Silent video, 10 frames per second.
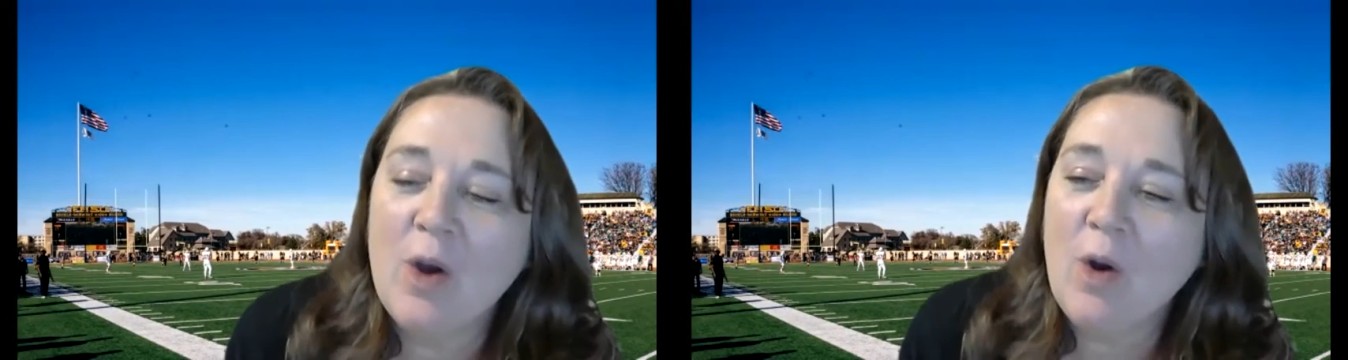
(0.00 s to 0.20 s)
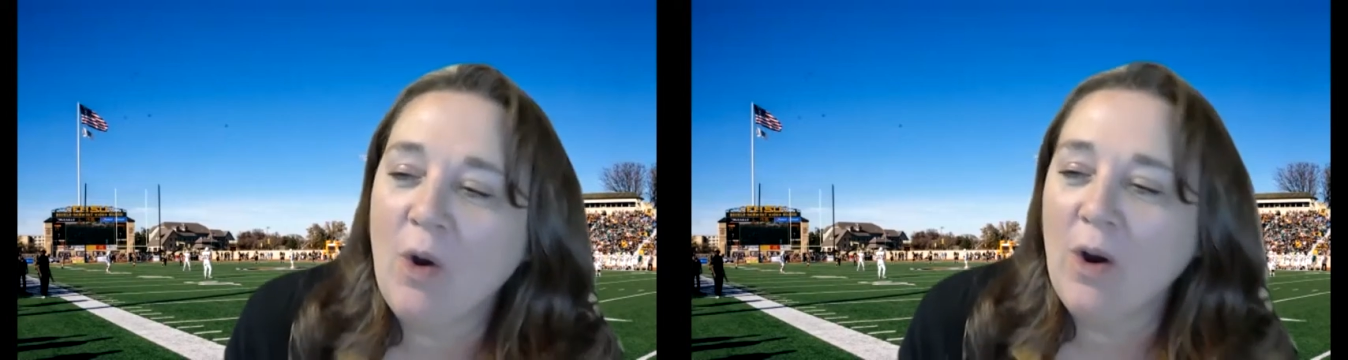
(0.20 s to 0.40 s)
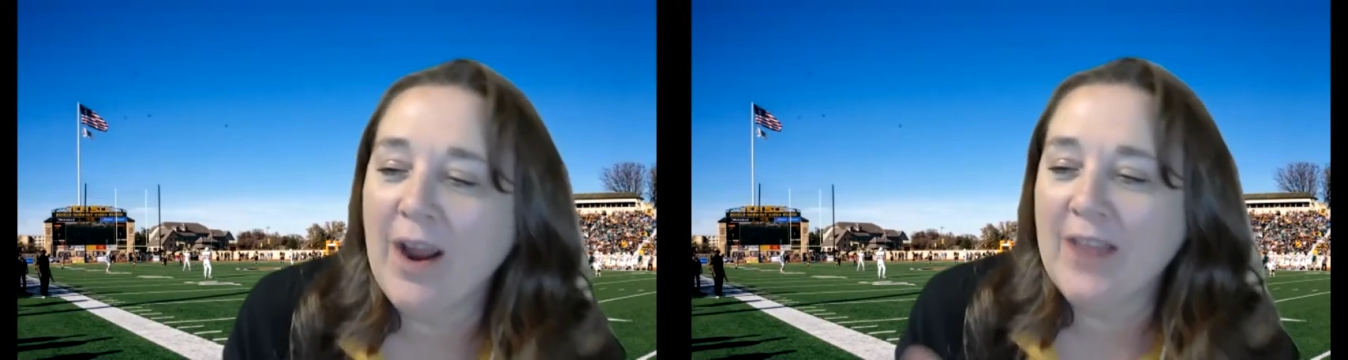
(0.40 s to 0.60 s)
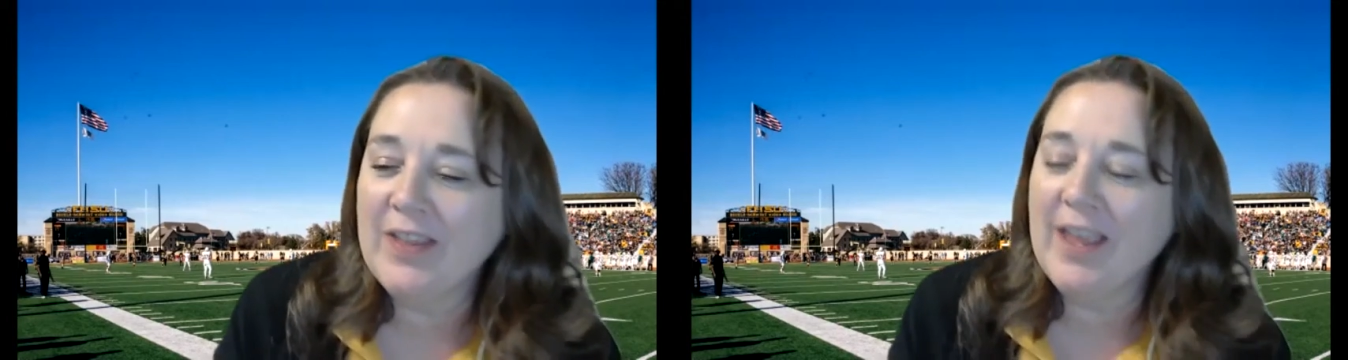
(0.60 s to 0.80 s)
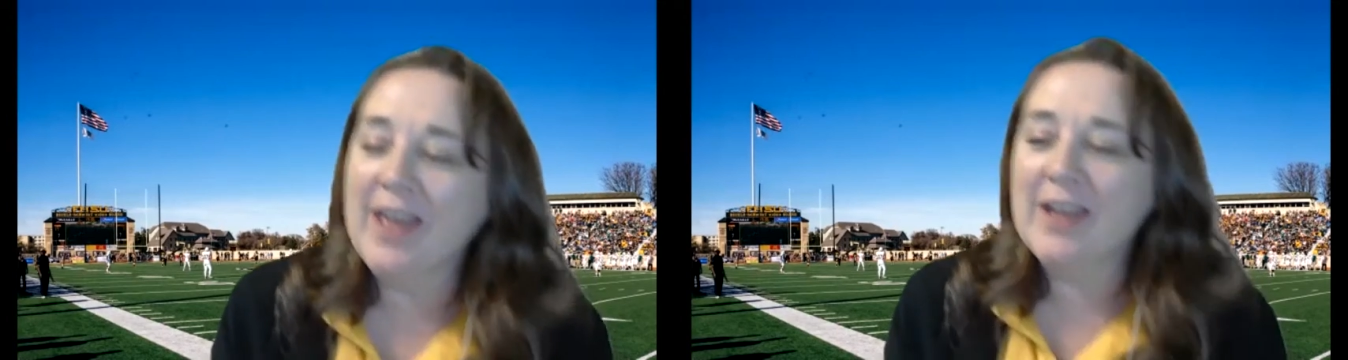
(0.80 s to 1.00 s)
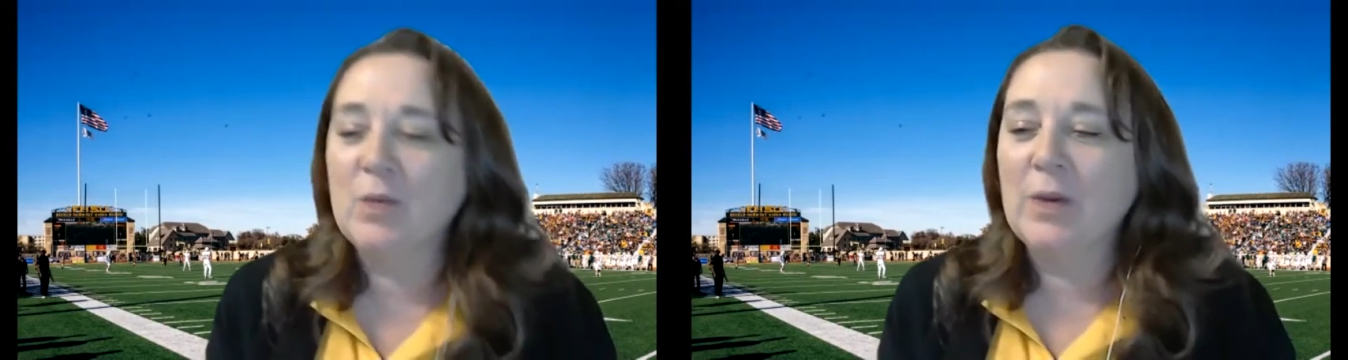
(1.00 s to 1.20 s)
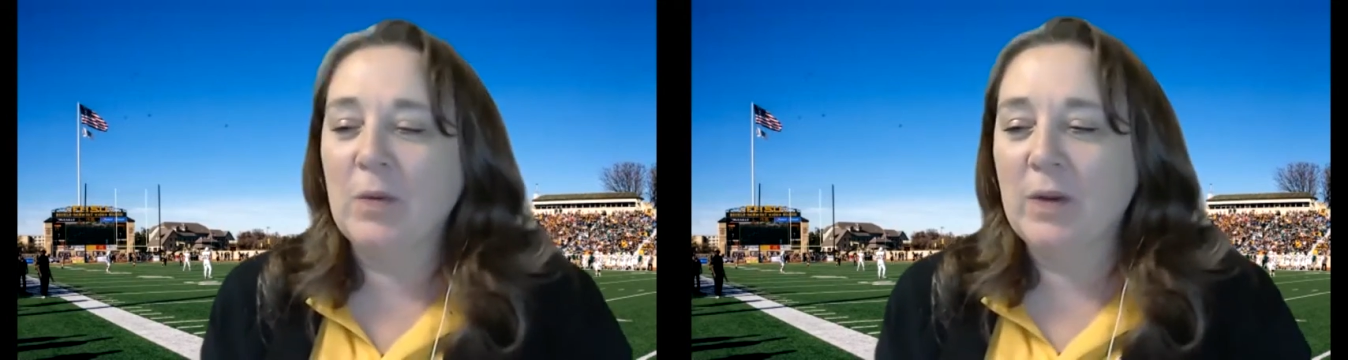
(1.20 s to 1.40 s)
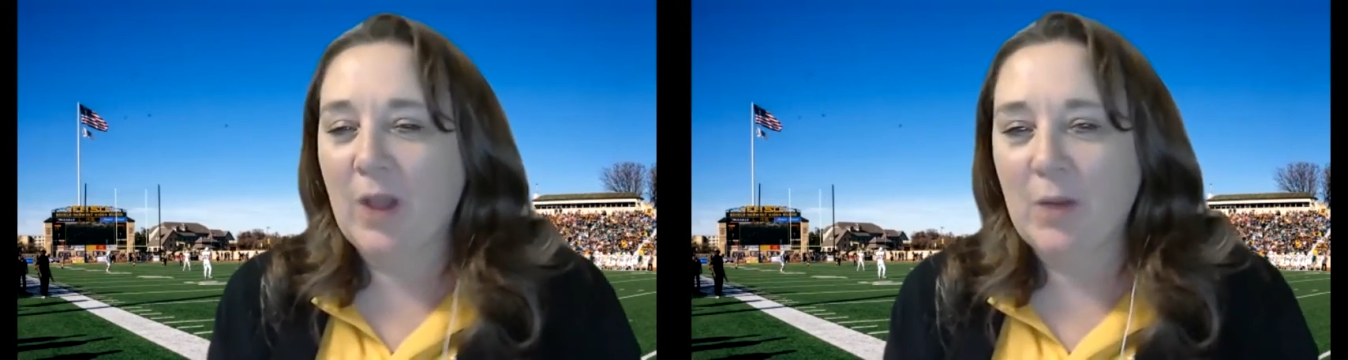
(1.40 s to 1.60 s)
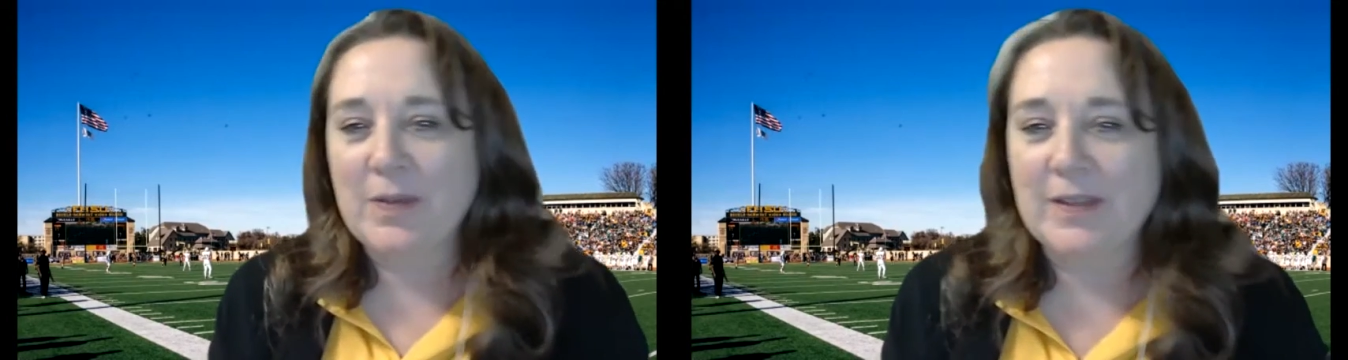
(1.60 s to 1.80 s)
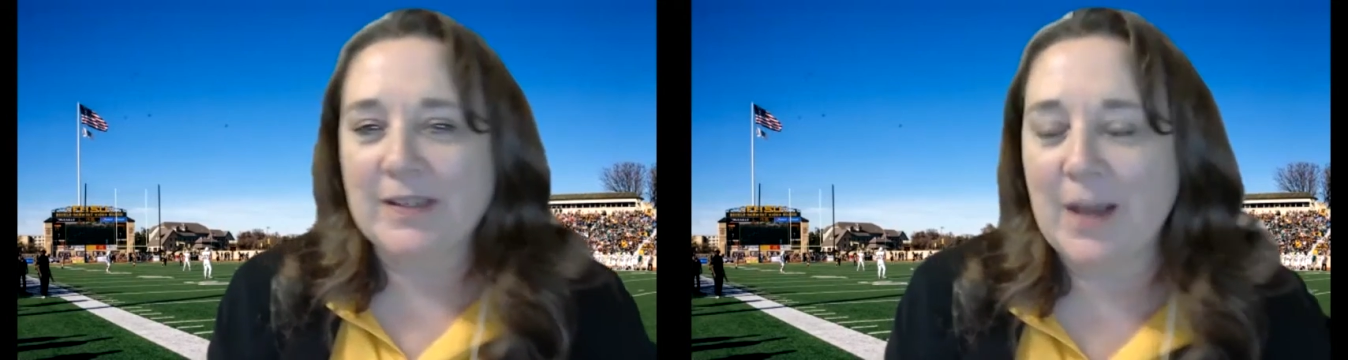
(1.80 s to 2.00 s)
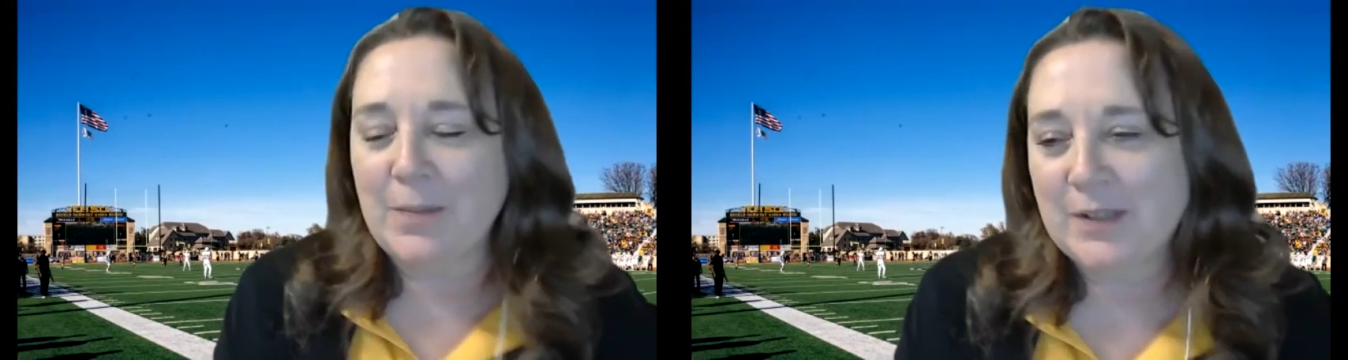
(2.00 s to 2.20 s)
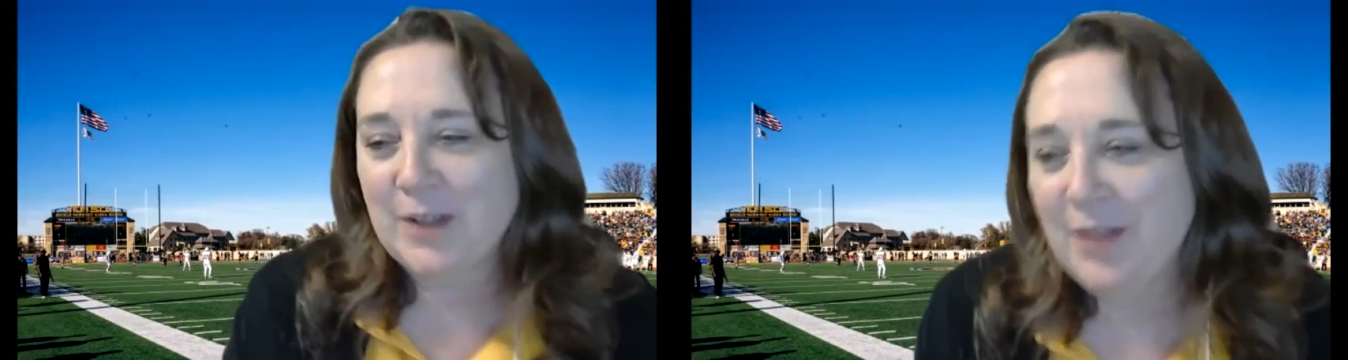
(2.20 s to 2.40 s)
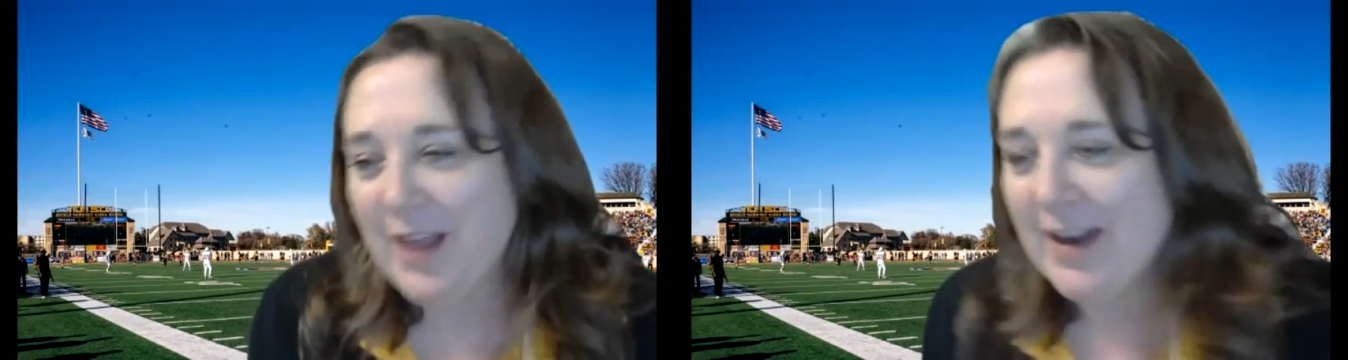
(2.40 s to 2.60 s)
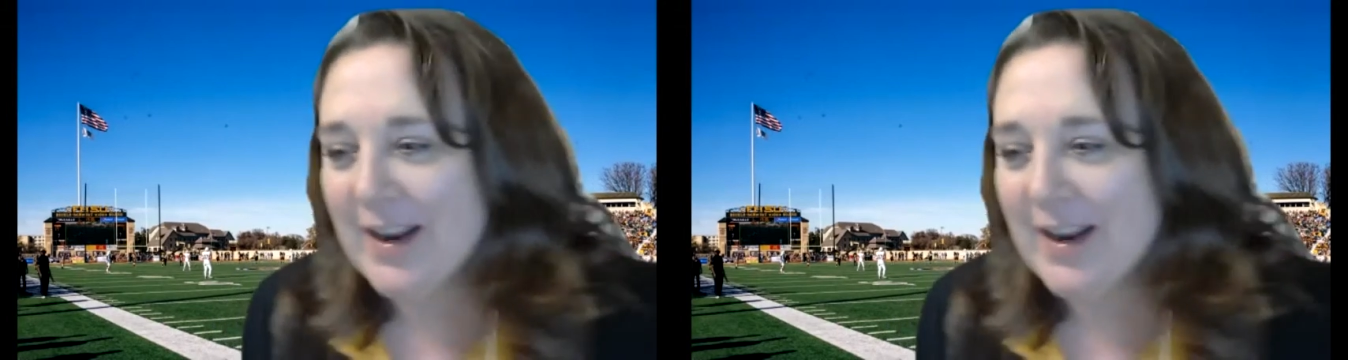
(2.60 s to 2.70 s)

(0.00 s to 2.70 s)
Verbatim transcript: or at the end, we will open this up so that